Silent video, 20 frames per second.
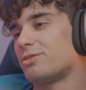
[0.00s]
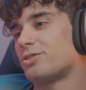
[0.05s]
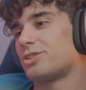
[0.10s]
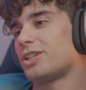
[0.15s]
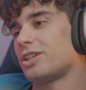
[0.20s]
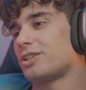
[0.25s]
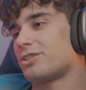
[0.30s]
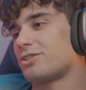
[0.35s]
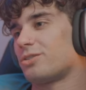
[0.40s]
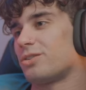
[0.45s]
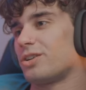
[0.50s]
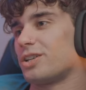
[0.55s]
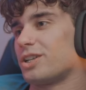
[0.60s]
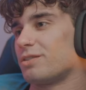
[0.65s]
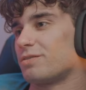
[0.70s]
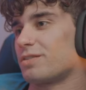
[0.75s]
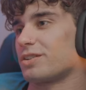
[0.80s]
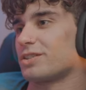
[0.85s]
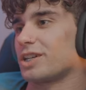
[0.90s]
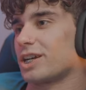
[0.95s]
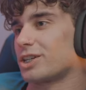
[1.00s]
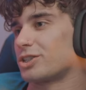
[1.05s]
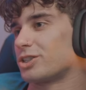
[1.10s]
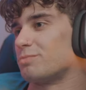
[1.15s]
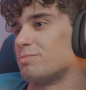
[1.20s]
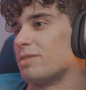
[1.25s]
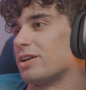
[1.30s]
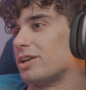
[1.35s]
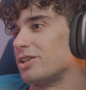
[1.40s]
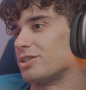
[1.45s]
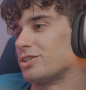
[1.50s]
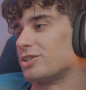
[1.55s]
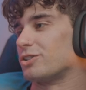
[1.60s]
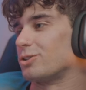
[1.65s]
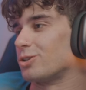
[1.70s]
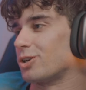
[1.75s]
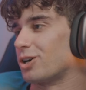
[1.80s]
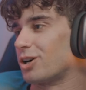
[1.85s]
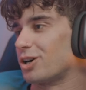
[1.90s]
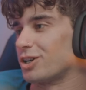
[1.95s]
she has no idea if that's actually medicine or
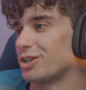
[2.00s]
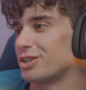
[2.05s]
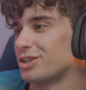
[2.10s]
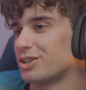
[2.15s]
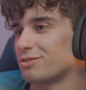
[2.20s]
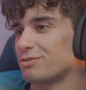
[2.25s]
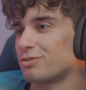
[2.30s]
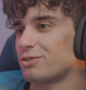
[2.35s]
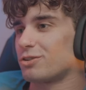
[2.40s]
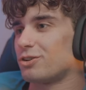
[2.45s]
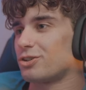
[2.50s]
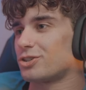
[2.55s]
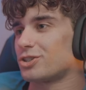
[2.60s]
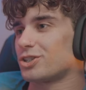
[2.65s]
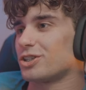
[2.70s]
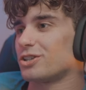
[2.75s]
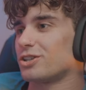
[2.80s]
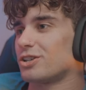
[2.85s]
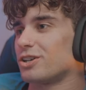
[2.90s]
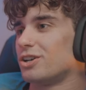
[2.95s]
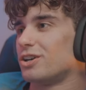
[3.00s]
not. For all she.